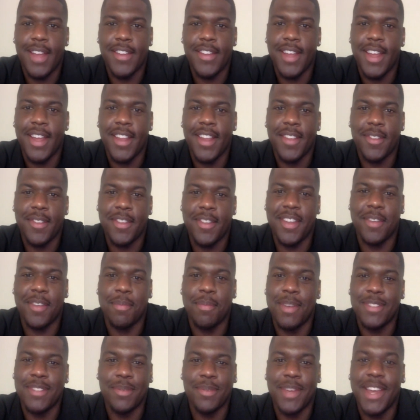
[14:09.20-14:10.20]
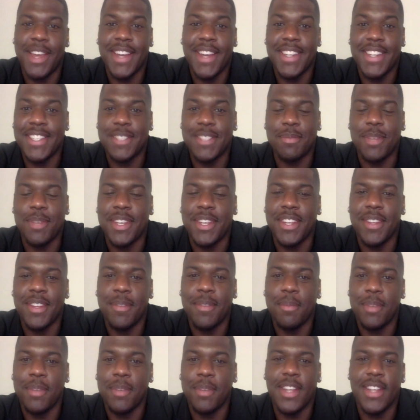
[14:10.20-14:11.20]
It's the best way I can explain it,
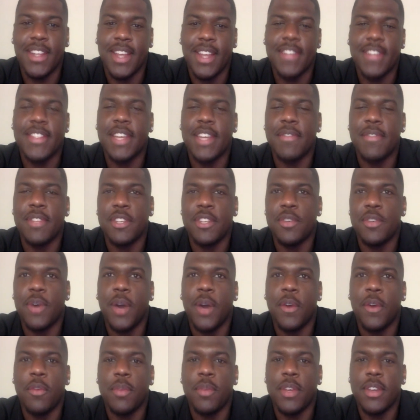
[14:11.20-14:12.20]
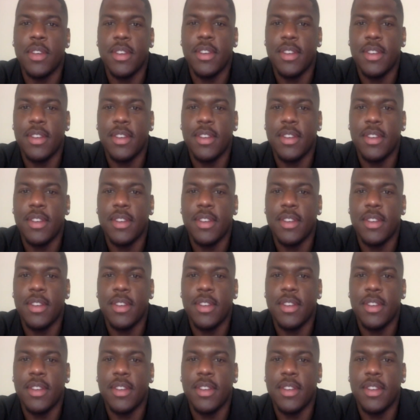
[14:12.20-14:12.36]
but that's definitely who I would pick.